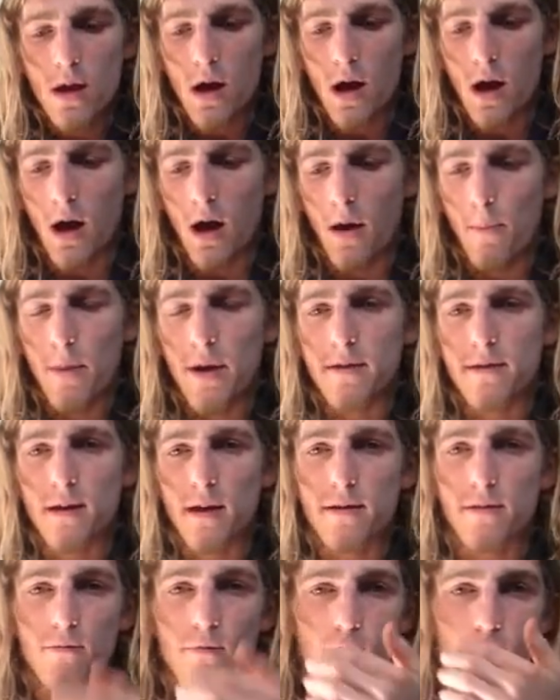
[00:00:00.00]
It
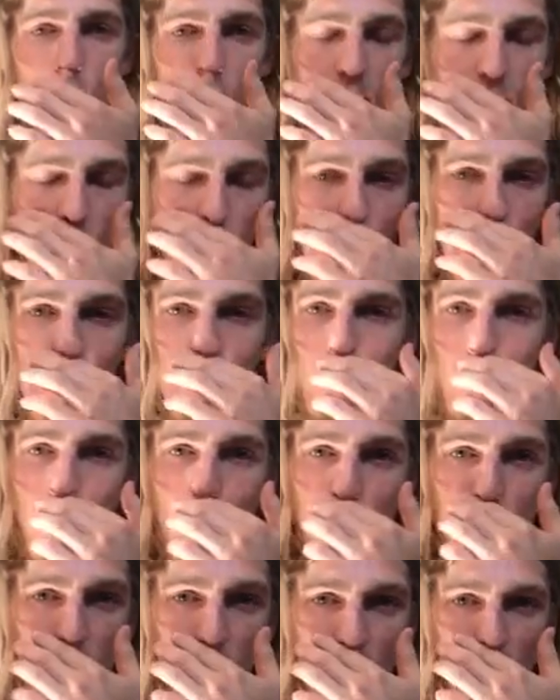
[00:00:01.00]
doesn't really matter
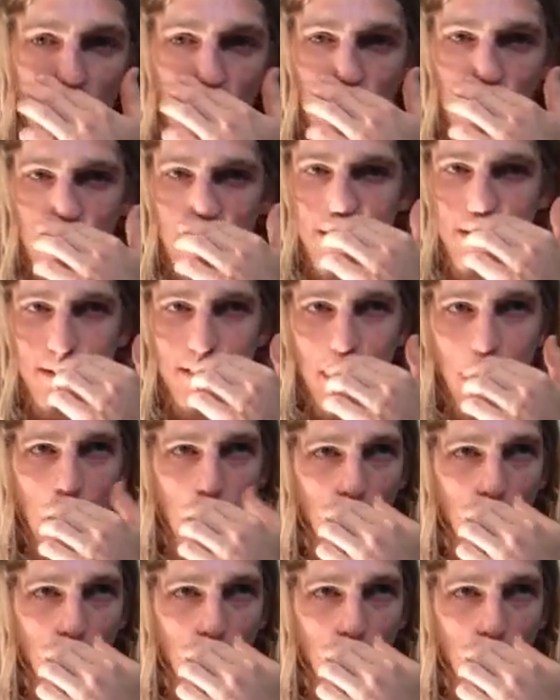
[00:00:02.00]
what you use.